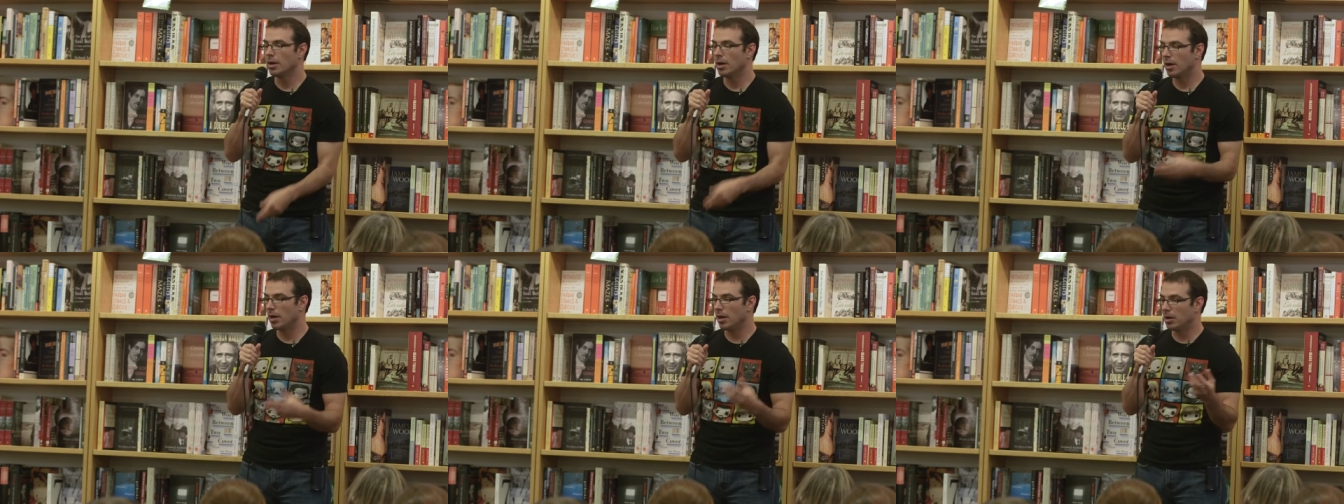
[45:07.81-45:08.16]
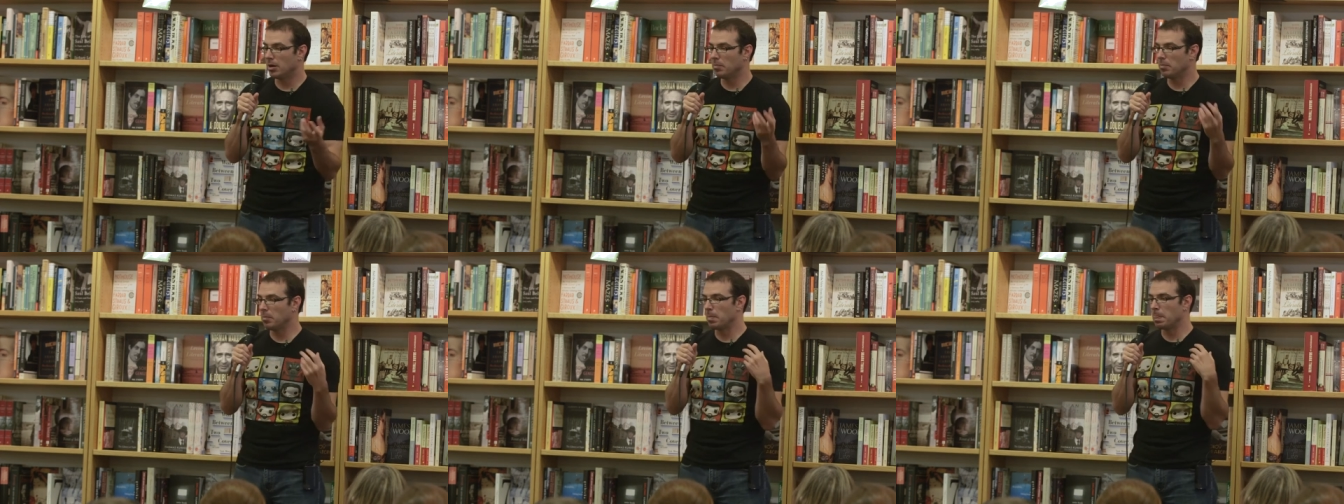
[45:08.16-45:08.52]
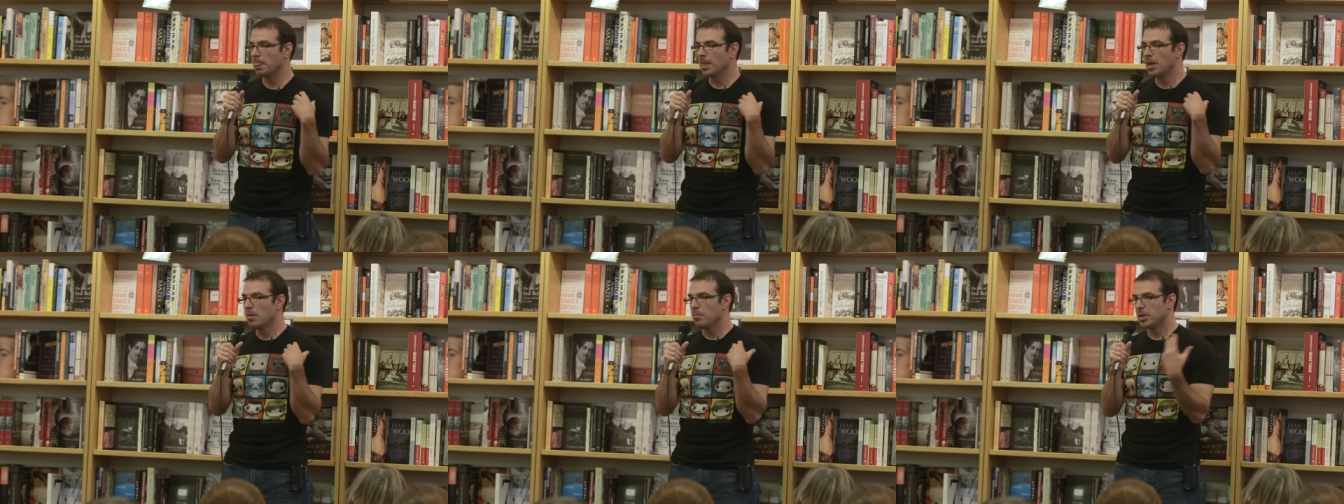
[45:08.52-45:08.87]
Um,
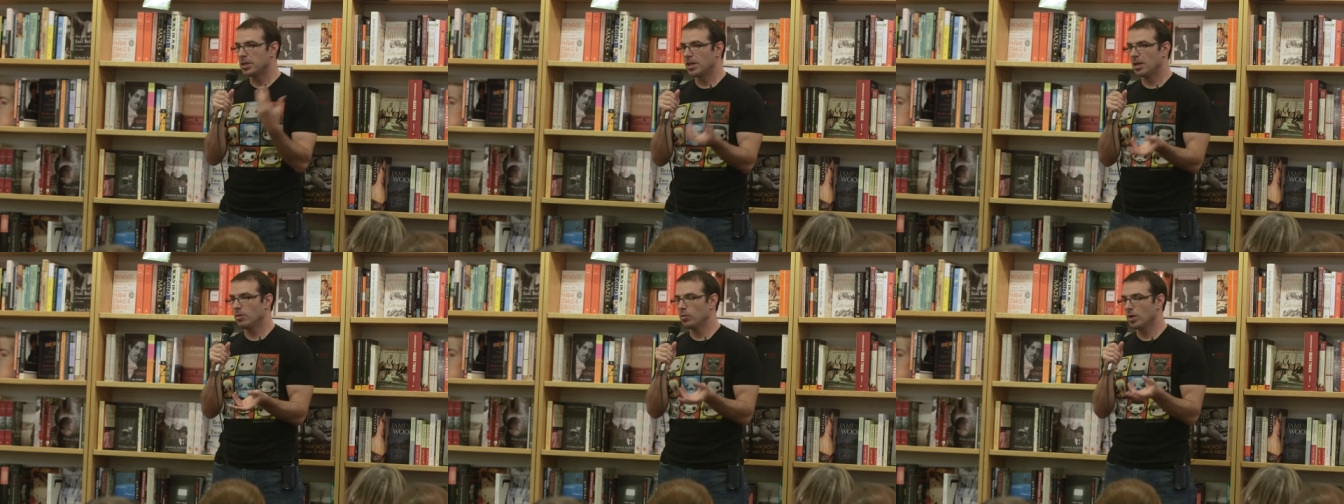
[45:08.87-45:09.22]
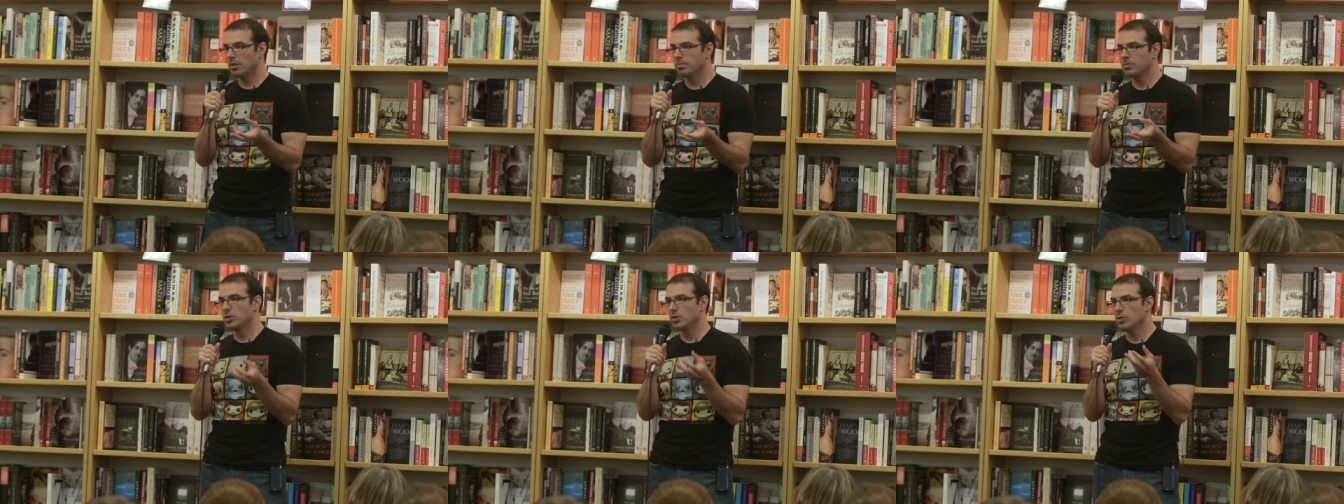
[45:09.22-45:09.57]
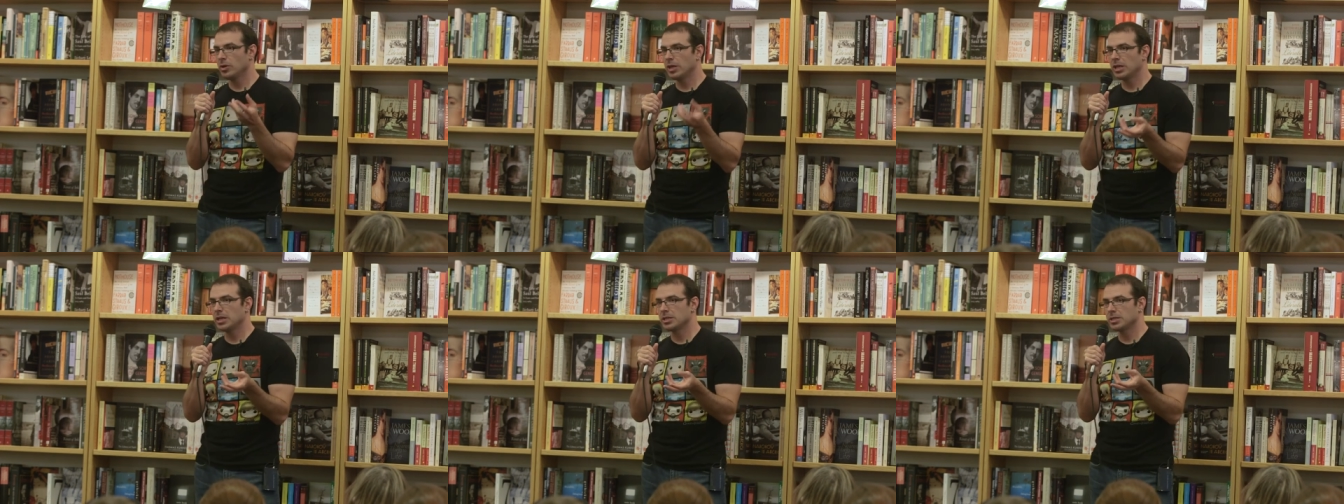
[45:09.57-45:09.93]
but then what I'm
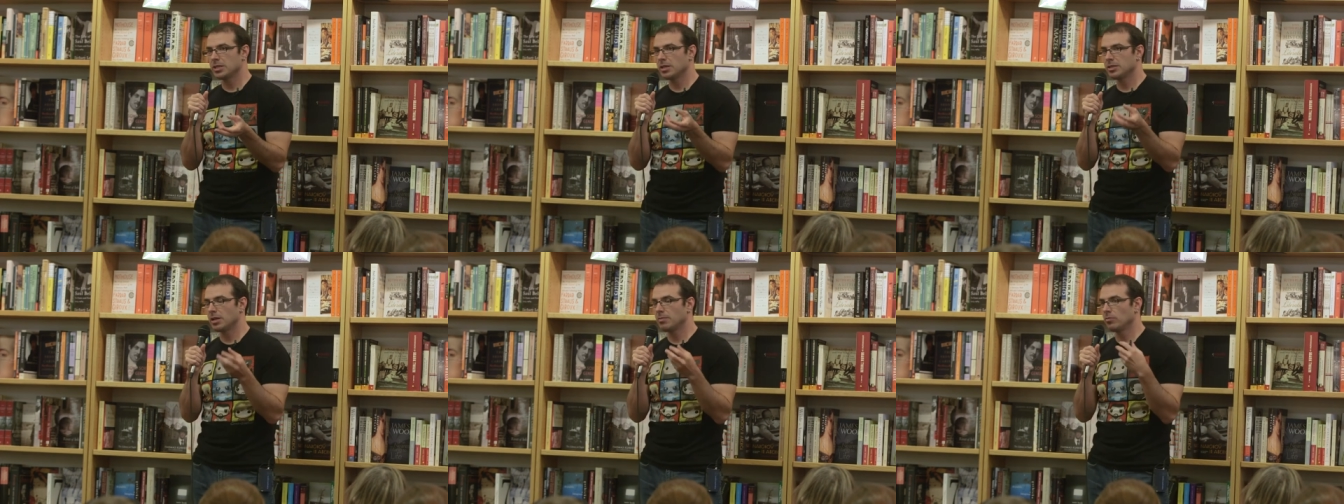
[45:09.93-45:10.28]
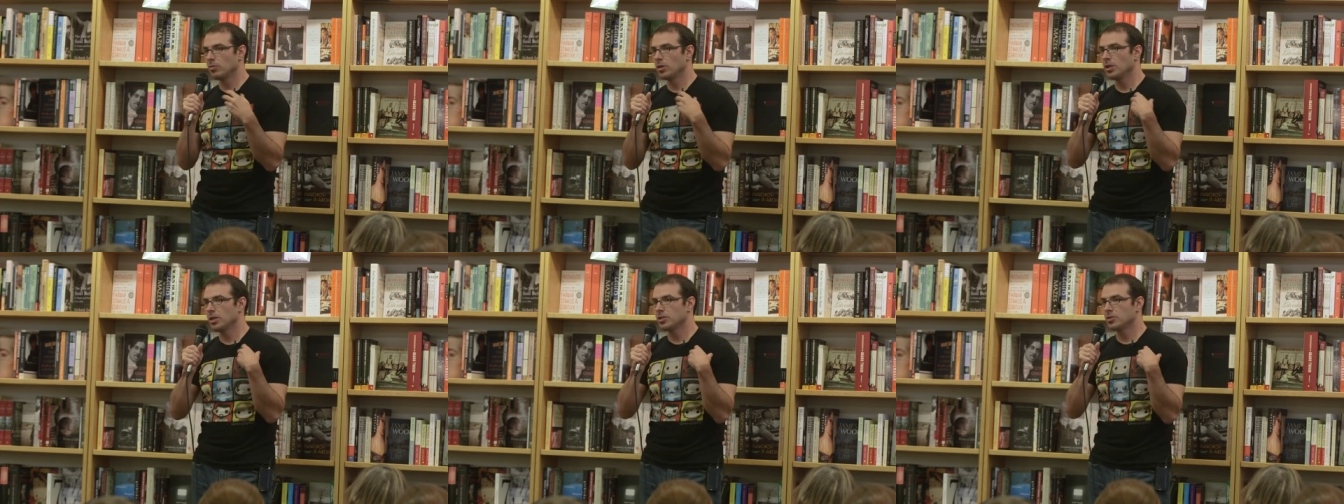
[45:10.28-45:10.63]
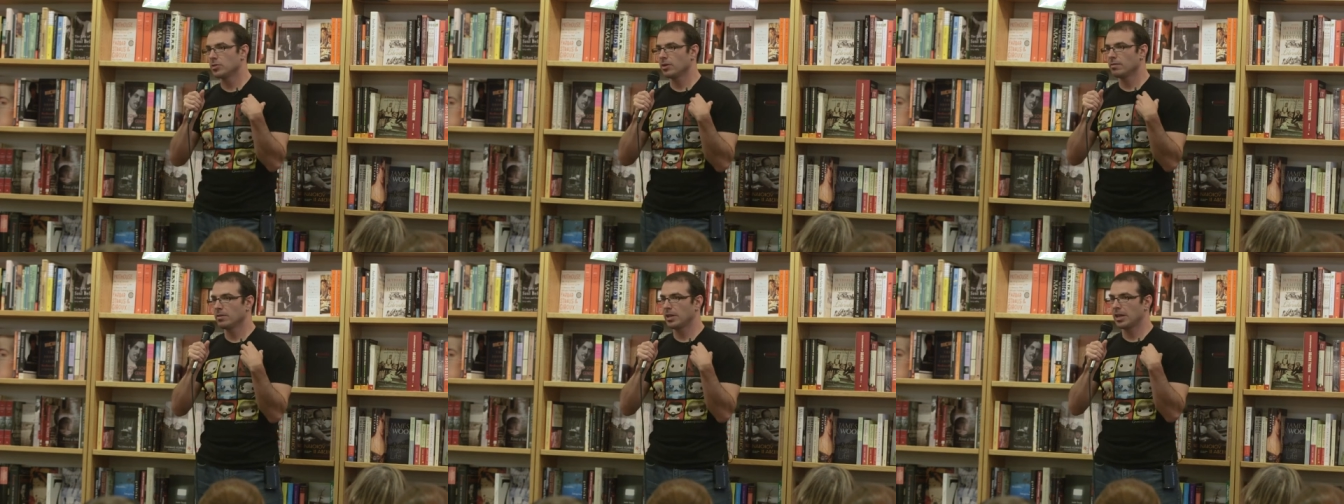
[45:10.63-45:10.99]
doing is, is I'm really
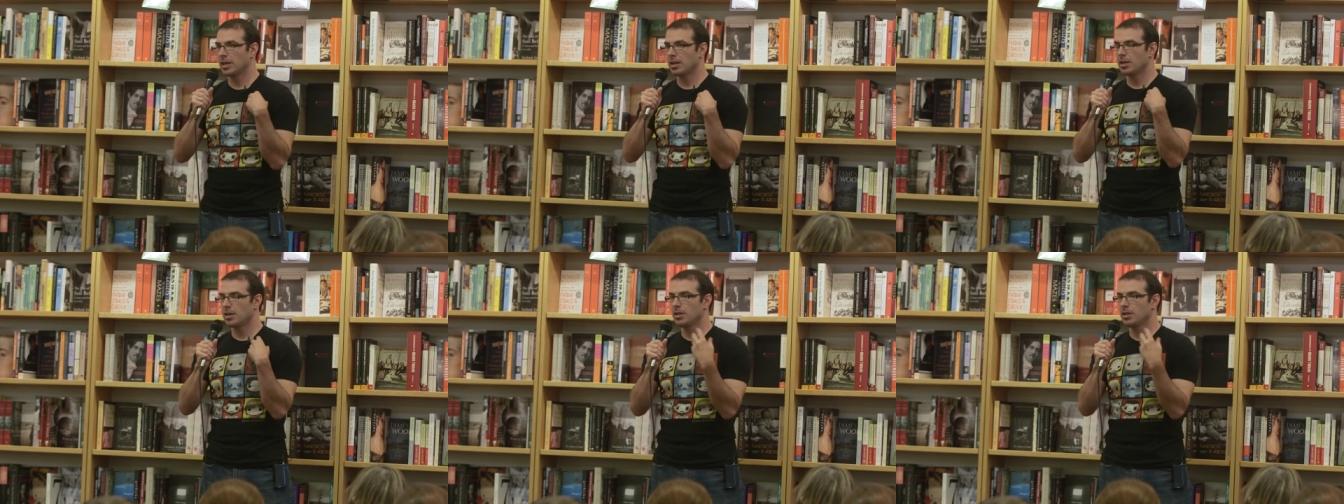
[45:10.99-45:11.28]
sort of like,